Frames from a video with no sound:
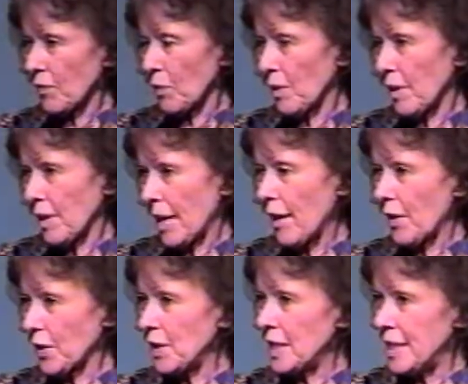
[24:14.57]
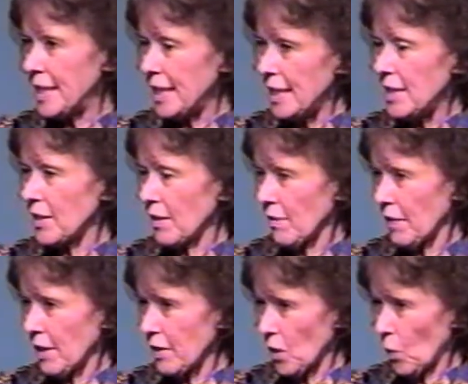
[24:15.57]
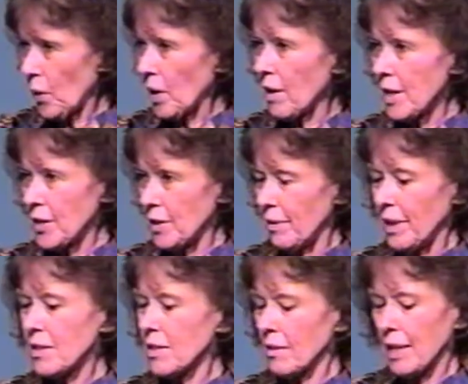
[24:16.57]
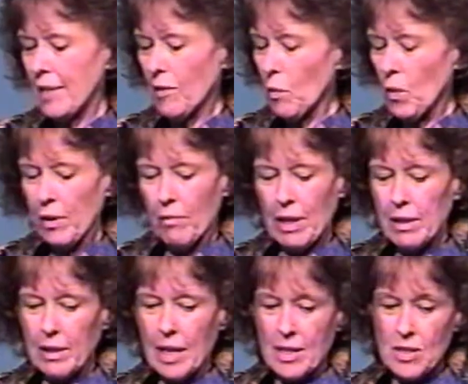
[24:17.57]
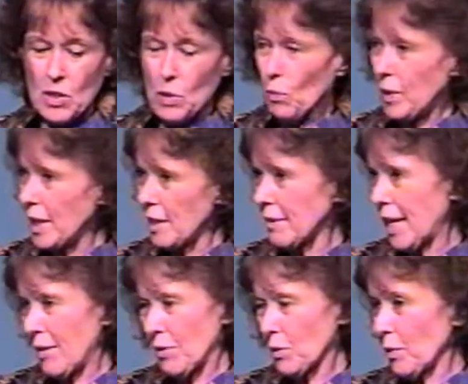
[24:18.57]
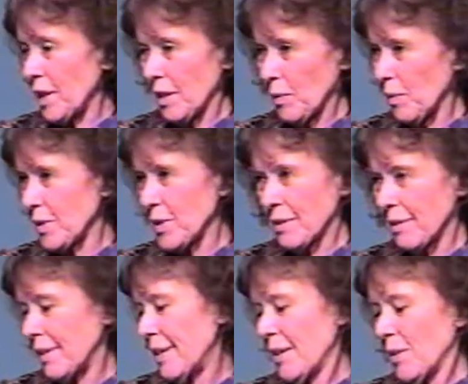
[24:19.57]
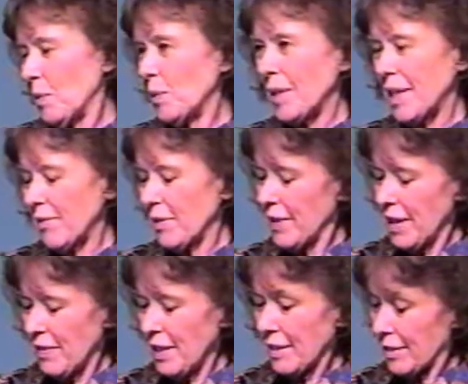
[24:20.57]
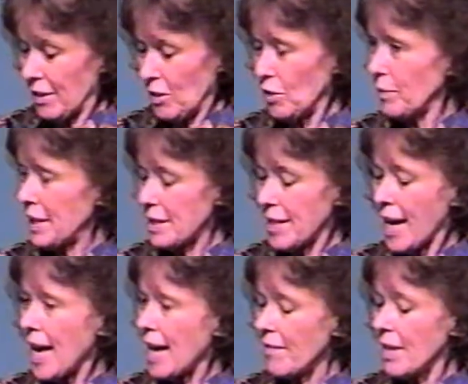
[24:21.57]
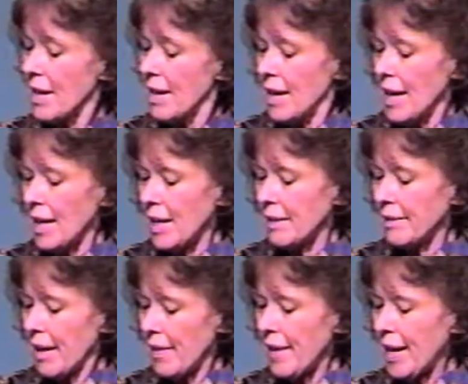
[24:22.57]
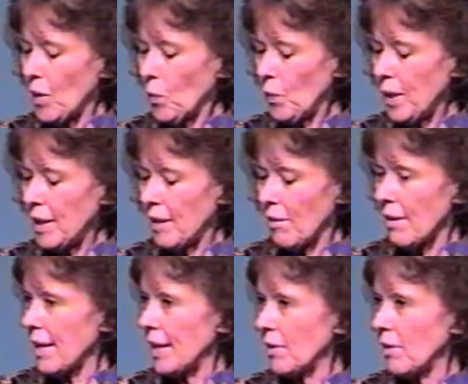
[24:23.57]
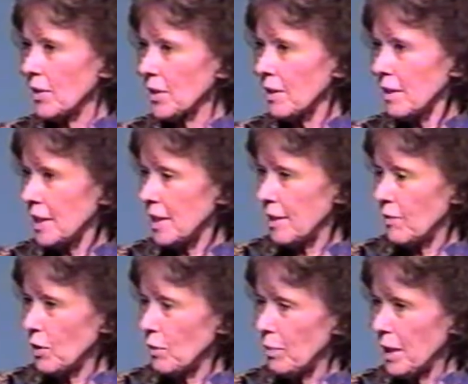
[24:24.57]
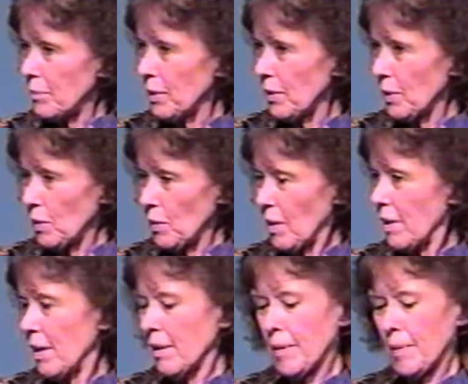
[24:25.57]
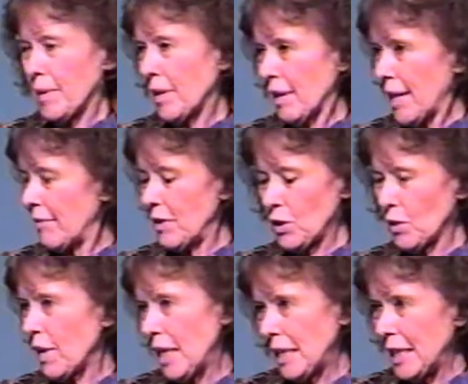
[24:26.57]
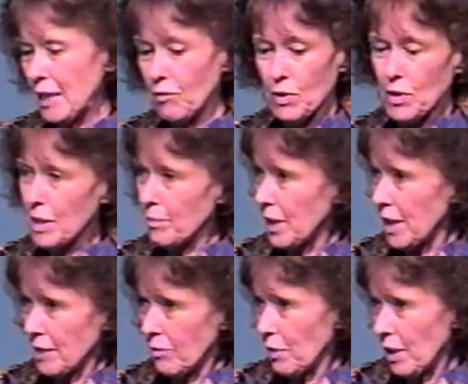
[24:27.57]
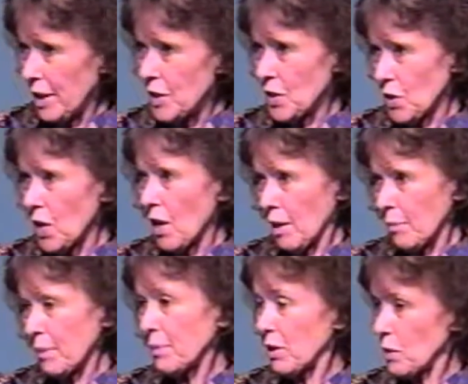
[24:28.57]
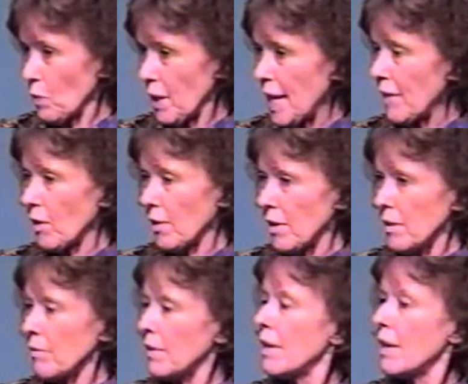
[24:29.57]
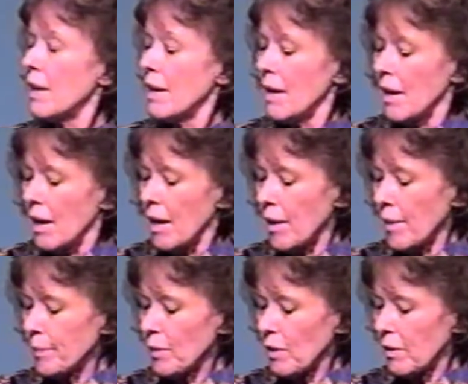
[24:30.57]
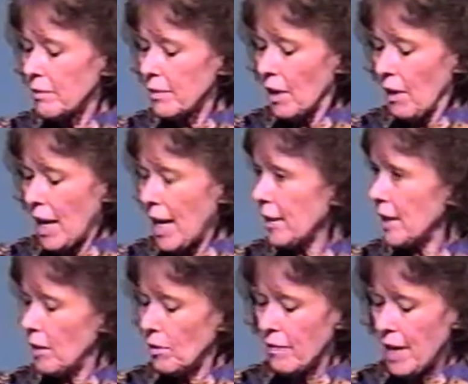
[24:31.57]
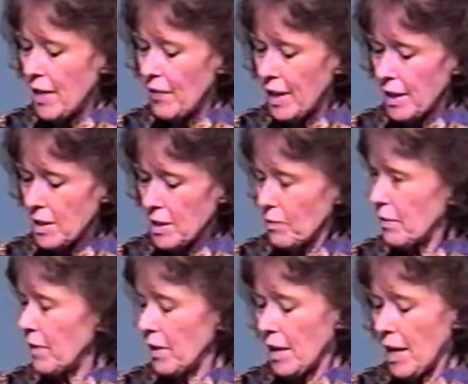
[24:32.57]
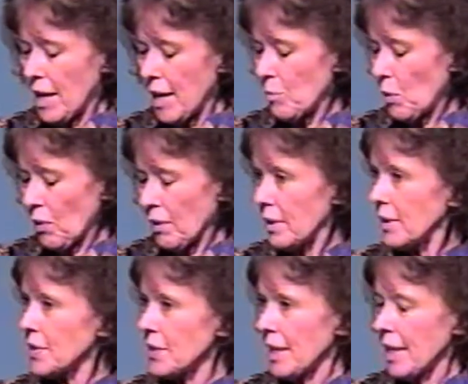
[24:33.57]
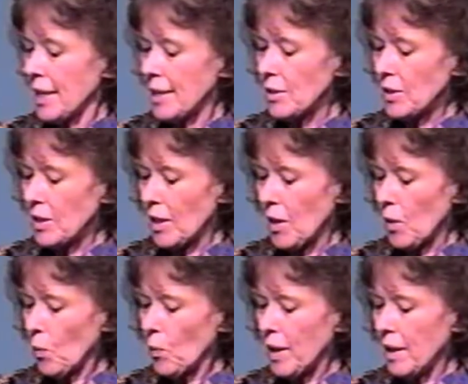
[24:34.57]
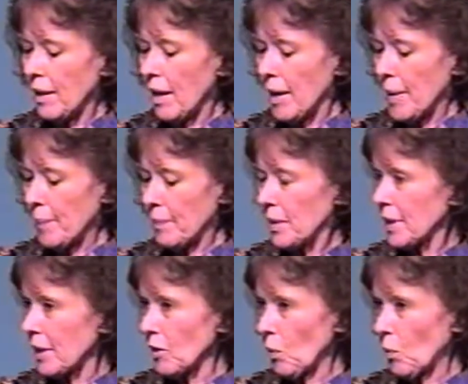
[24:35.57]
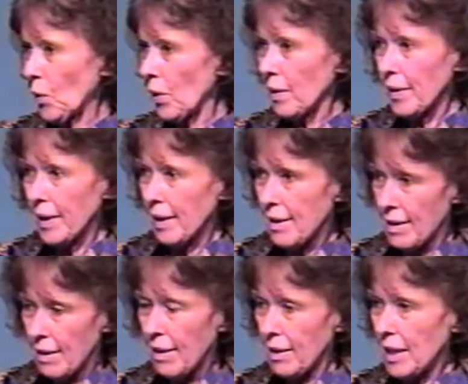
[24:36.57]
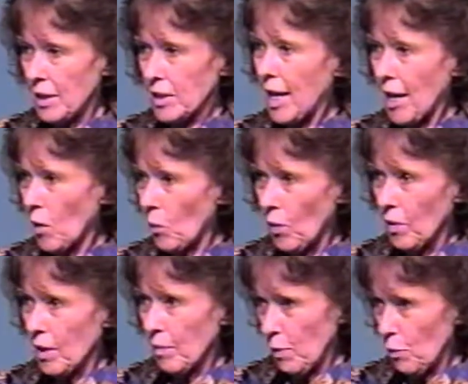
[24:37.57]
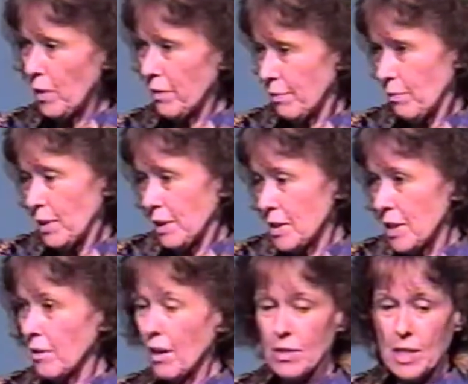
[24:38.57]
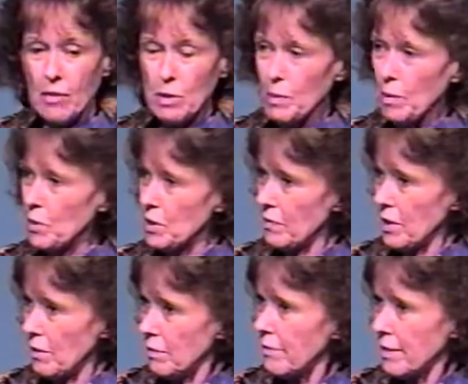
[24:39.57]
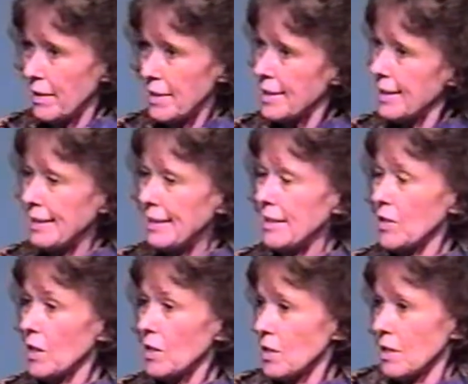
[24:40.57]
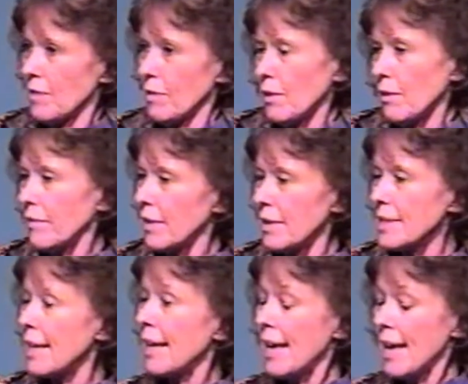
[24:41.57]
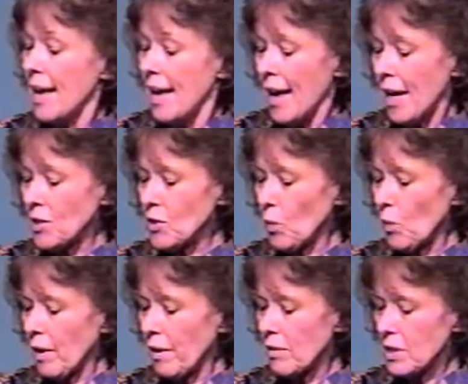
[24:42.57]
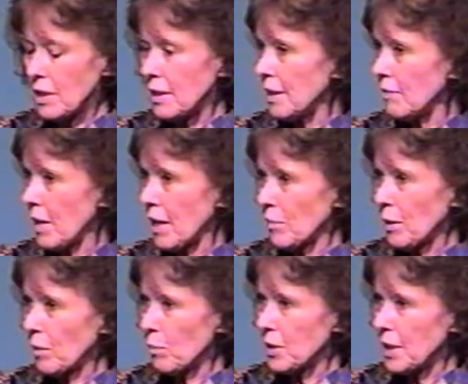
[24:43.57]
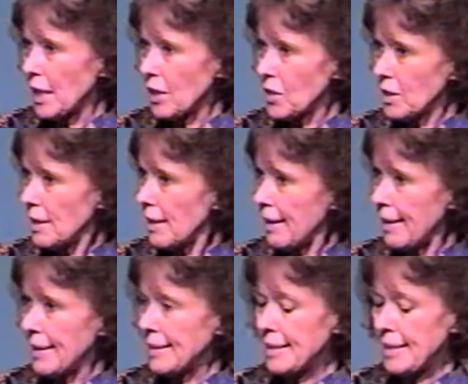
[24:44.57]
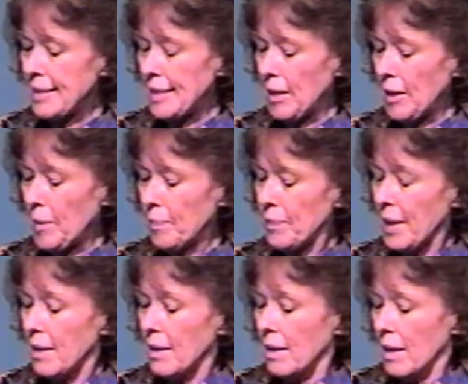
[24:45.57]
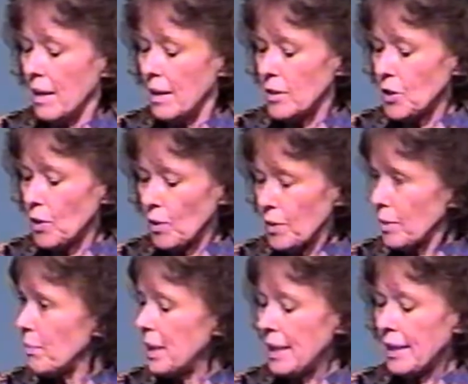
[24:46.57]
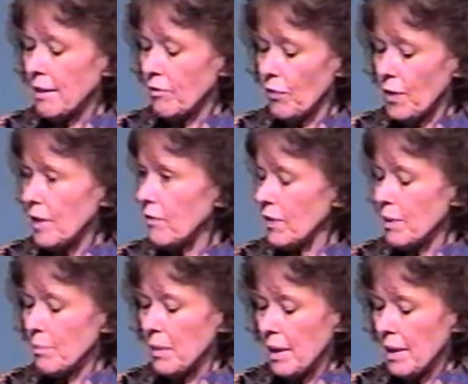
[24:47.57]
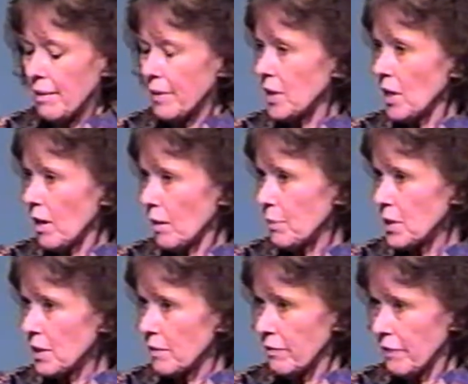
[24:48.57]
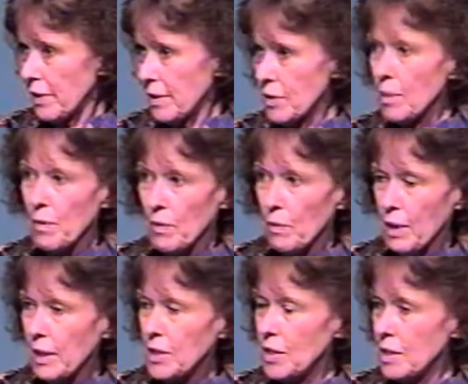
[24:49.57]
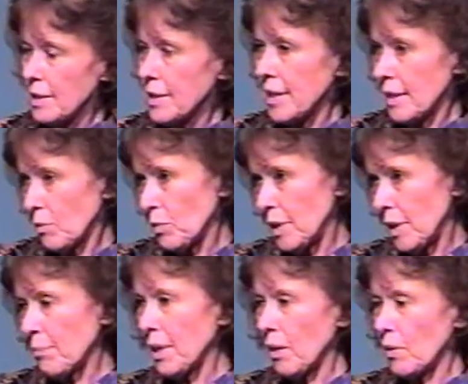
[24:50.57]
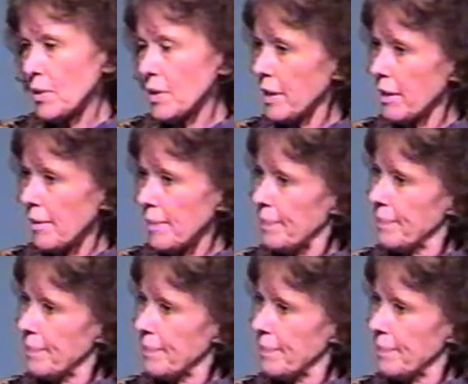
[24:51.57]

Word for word: yeah, for our, our good group. deeds and the right. things that we are mm-hmm. doing so that everyone recognizes that we don't have three horns or yeah. whatever they think that humanists have and that we are an alternative to people who uh, have this great need for some kind of religious dogma because we have our own um, you know, high code of ethics, very high morals, and uh, we um, look at the world the entire world. I mean, we, we consider ourselves members of the universe and citizens of the universe. And so we're interested in environmental protection and um, uh, children being free from uh, the dogmas of uh, some of the religions that would impose their,